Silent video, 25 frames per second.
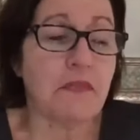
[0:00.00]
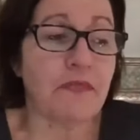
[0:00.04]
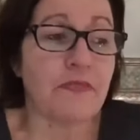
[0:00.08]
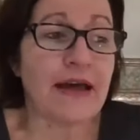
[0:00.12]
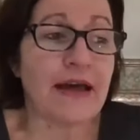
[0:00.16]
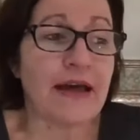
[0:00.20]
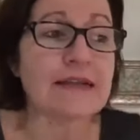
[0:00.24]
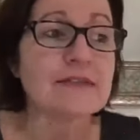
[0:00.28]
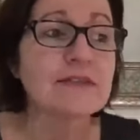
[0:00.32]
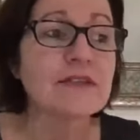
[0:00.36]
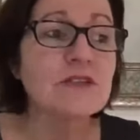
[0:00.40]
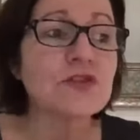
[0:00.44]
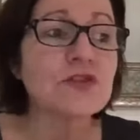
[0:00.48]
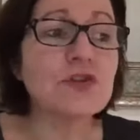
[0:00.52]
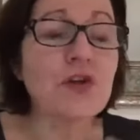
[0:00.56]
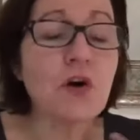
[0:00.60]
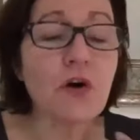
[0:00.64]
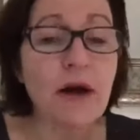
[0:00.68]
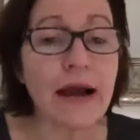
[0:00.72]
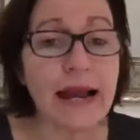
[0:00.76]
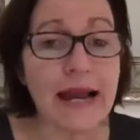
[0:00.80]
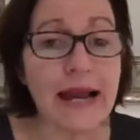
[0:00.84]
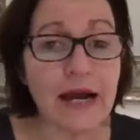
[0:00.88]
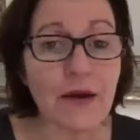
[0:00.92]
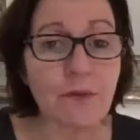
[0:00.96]
that's
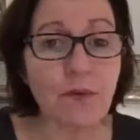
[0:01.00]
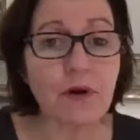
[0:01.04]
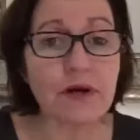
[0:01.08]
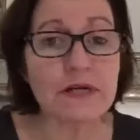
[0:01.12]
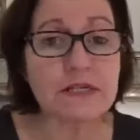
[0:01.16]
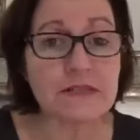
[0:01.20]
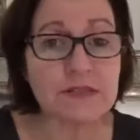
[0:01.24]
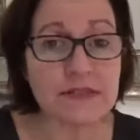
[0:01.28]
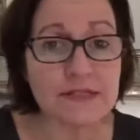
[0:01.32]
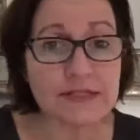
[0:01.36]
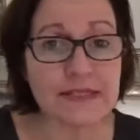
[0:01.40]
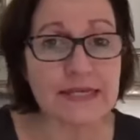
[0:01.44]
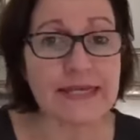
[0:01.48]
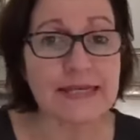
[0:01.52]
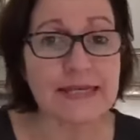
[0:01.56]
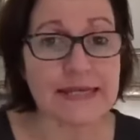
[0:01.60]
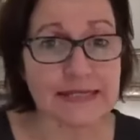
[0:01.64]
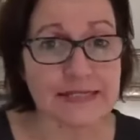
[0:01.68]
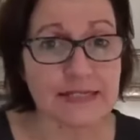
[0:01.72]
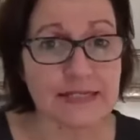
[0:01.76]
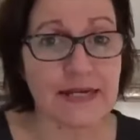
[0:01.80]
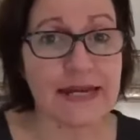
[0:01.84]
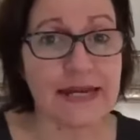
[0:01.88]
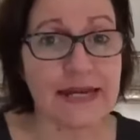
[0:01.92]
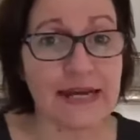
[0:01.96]
not how i see
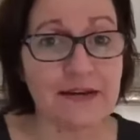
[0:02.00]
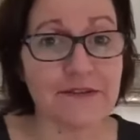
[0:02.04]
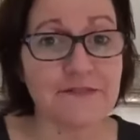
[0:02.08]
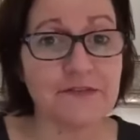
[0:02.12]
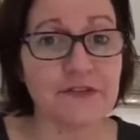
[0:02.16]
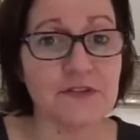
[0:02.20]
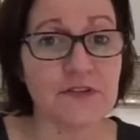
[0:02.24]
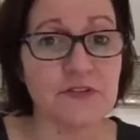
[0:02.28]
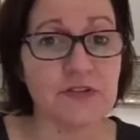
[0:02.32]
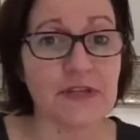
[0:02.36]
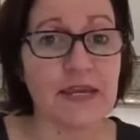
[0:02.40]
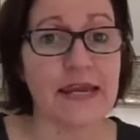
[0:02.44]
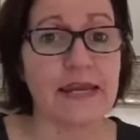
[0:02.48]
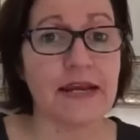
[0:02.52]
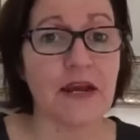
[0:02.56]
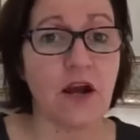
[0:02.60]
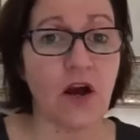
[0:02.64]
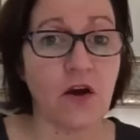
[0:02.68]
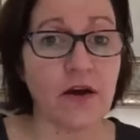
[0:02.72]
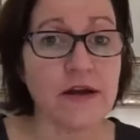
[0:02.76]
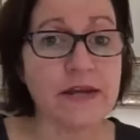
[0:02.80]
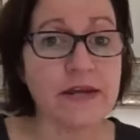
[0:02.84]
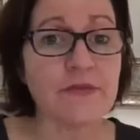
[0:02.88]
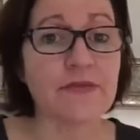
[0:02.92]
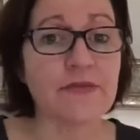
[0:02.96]
it i have to say
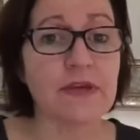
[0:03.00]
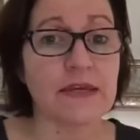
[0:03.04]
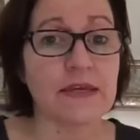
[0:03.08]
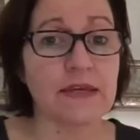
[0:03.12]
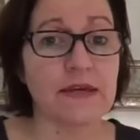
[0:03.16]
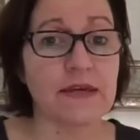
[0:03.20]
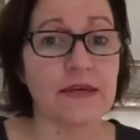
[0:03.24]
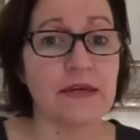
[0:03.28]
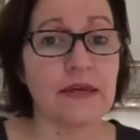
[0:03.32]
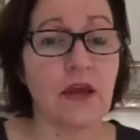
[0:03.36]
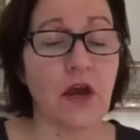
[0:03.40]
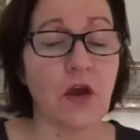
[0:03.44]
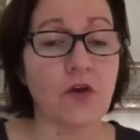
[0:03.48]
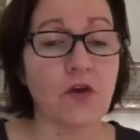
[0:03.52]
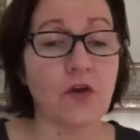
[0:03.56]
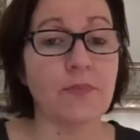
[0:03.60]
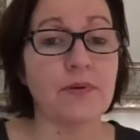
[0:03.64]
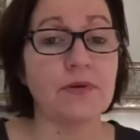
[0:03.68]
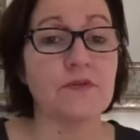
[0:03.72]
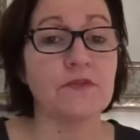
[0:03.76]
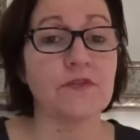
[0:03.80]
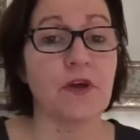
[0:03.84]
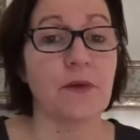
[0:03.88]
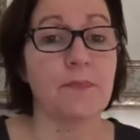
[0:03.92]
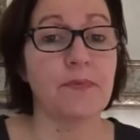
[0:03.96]
i think it
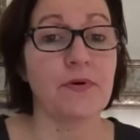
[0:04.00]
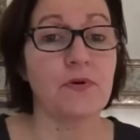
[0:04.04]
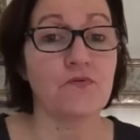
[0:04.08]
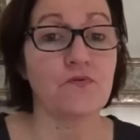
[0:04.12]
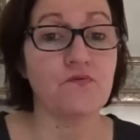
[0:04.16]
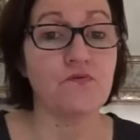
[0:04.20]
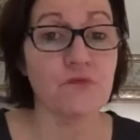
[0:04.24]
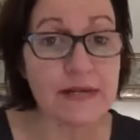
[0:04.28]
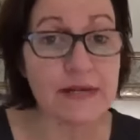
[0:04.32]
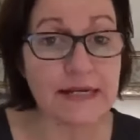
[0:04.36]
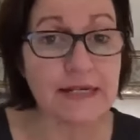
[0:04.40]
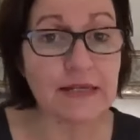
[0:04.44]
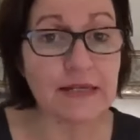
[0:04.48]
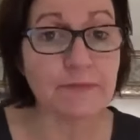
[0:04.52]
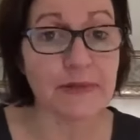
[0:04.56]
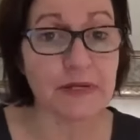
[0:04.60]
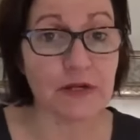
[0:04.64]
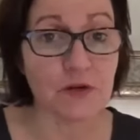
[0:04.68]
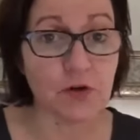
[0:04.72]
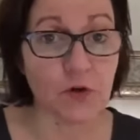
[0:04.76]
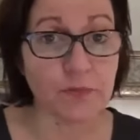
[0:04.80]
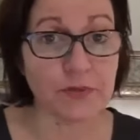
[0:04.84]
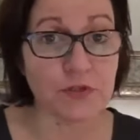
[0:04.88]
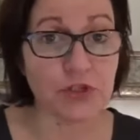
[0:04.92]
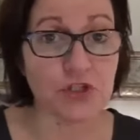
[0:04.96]
opens up a really
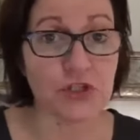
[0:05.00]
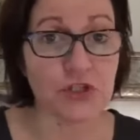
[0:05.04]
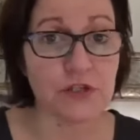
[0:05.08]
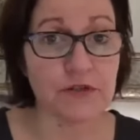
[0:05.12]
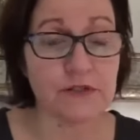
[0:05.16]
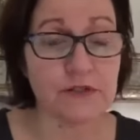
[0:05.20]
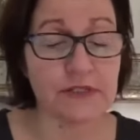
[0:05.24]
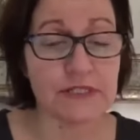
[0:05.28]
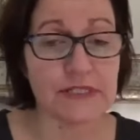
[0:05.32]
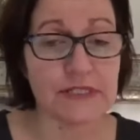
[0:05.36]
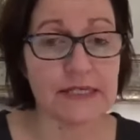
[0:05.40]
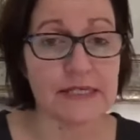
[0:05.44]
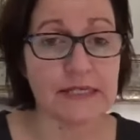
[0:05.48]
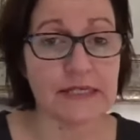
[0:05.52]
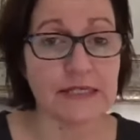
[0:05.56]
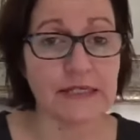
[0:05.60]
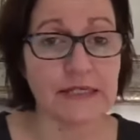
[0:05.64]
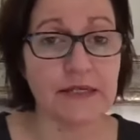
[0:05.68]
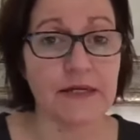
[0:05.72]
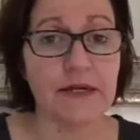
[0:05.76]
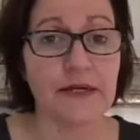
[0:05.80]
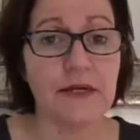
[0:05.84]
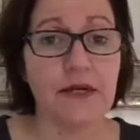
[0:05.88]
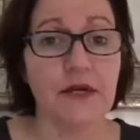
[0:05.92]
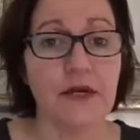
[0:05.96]
big
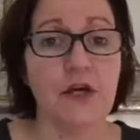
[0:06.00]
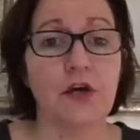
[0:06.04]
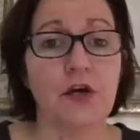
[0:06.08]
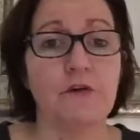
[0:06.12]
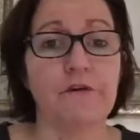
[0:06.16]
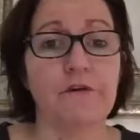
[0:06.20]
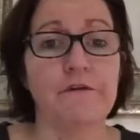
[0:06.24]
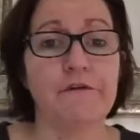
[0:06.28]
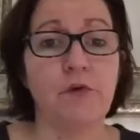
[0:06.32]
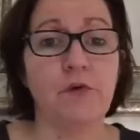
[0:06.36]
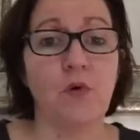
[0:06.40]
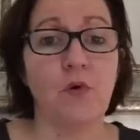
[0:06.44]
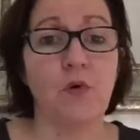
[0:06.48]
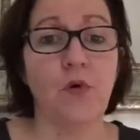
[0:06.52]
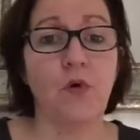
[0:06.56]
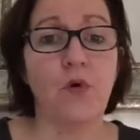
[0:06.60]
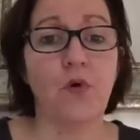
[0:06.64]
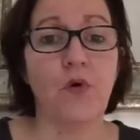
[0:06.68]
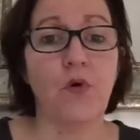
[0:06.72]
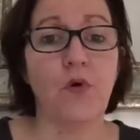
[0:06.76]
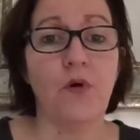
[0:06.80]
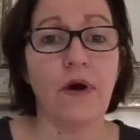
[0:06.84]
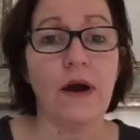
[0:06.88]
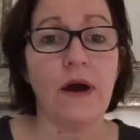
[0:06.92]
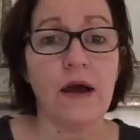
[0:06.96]
opportunity
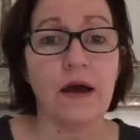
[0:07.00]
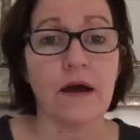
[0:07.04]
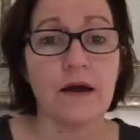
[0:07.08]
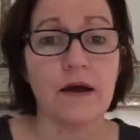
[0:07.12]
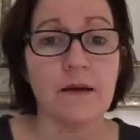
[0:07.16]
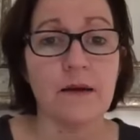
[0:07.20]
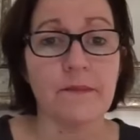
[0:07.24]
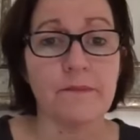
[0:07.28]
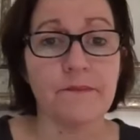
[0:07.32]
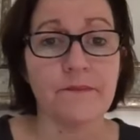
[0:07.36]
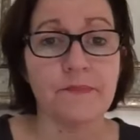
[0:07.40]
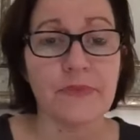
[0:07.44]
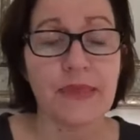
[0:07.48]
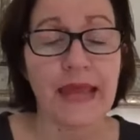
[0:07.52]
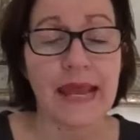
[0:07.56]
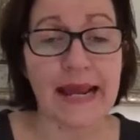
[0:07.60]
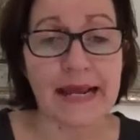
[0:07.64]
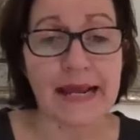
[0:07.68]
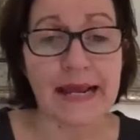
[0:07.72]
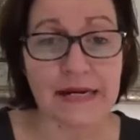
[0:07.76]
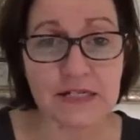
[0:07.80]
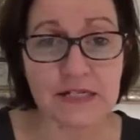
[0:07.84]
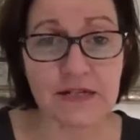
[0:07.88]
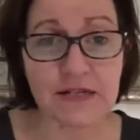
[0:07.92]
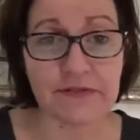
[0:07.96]
for um,
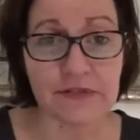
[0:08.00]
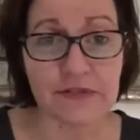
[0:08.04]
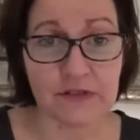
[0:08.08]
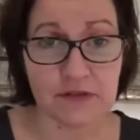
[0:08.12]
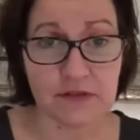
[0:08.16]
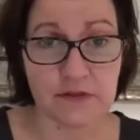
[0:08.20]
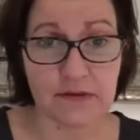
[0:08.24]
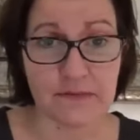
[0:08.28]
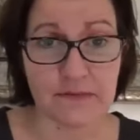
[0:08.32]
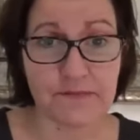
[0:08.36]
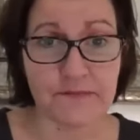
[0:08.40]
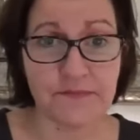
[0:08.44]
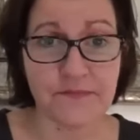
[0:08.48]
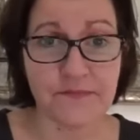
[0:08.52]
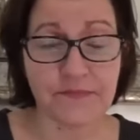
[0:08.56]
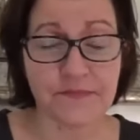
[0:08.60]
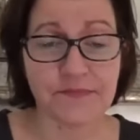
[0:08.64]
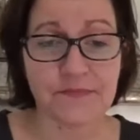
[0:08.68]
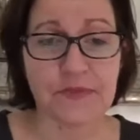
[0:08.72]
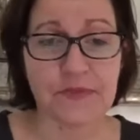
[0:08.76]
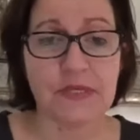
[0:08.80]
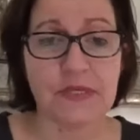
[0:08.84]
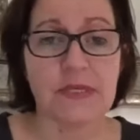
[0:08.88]
activism